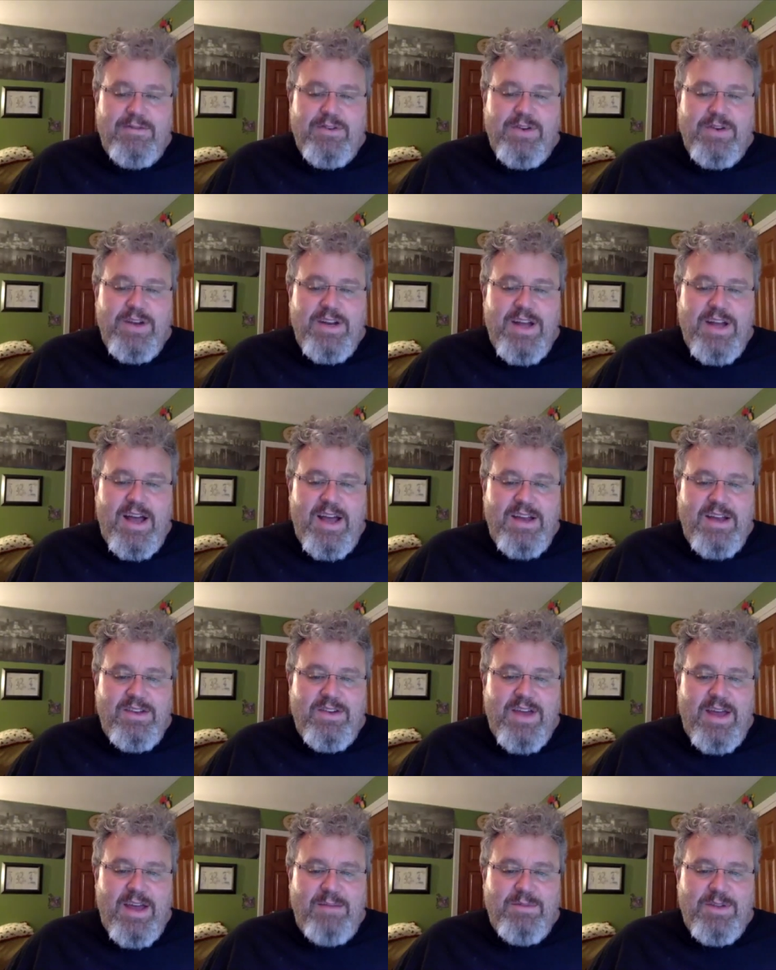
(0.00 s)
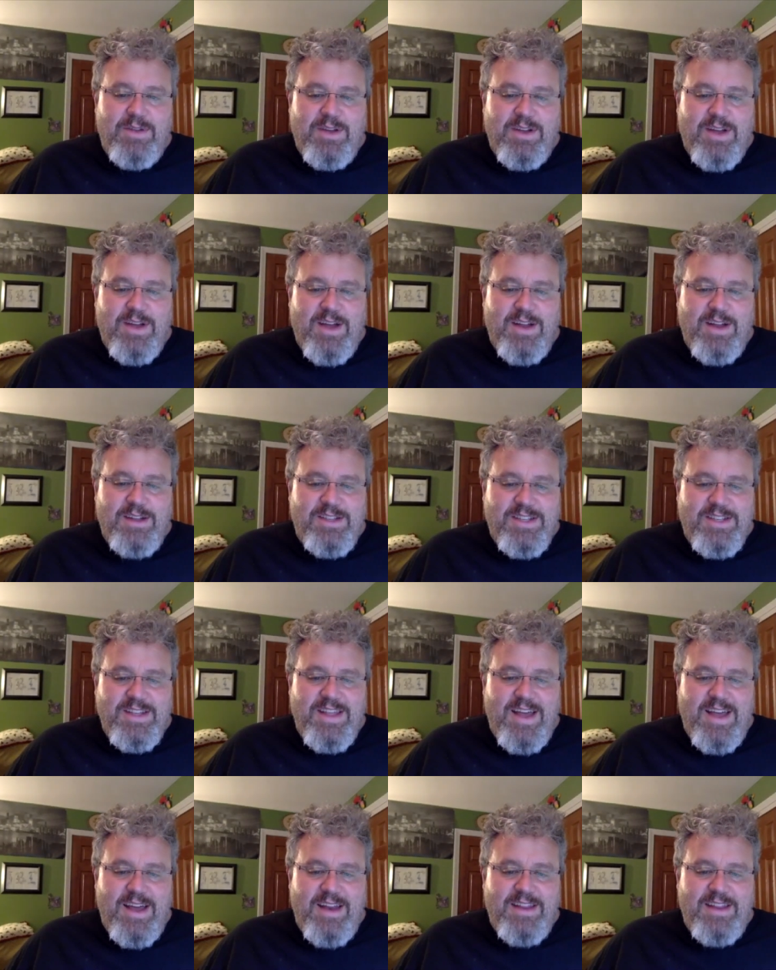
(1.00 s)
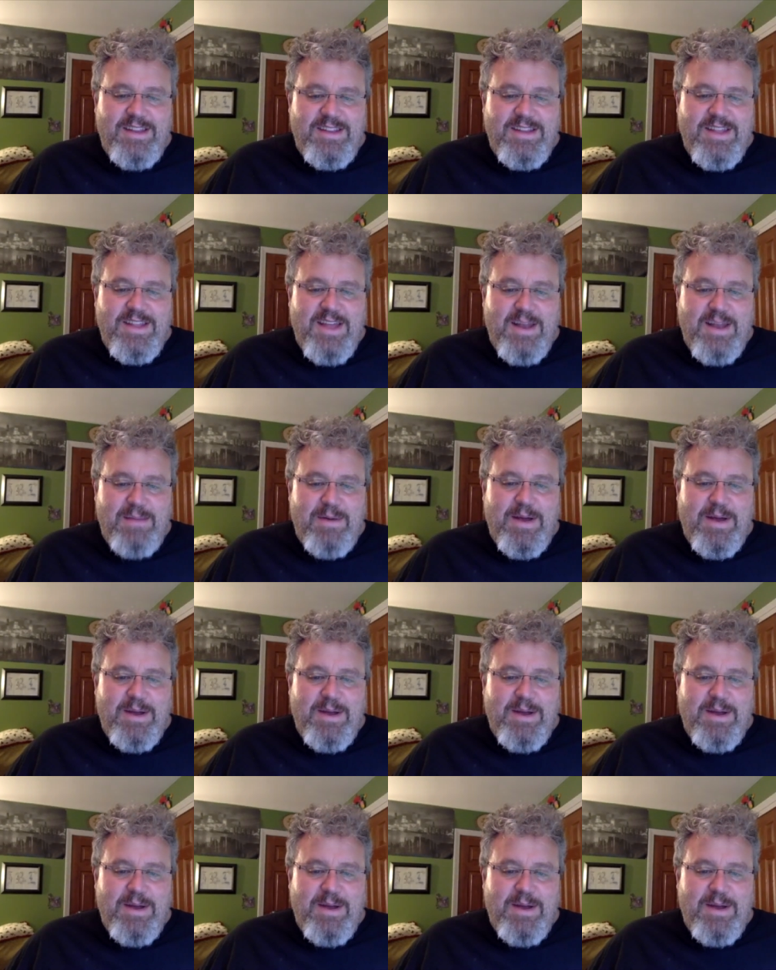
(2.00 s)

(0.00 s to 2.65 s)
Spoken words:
he died, you came to kind of see that about him.